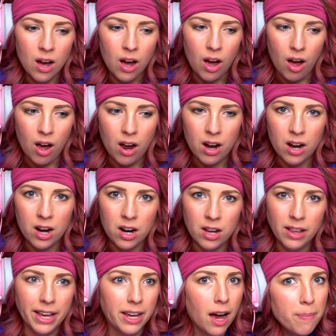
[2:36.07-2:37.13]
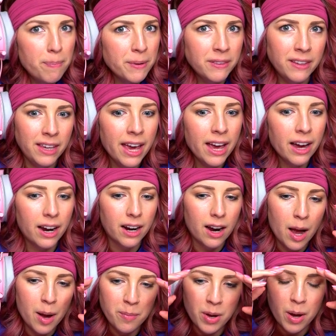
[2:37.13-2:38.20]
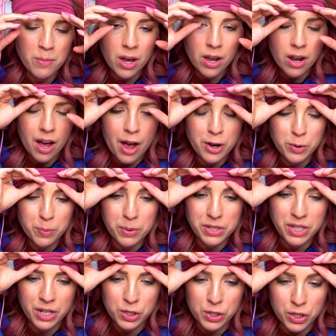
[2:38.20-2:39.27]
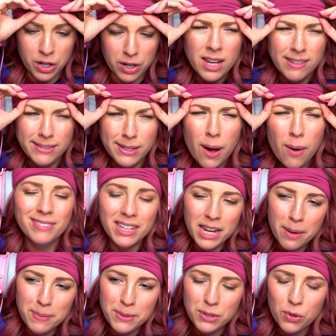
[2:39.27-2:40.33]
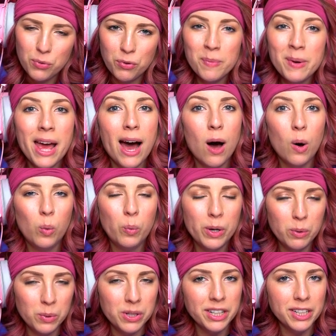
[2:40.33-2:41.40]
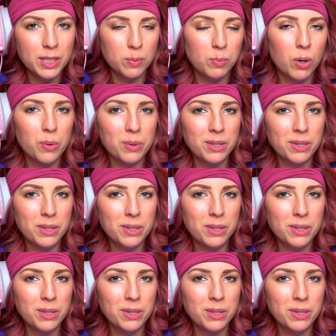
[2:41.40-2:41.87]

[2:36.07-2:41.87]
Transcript: are like up in the air. I'm, I'm not 100% sure. So, an episode from now, we will explore with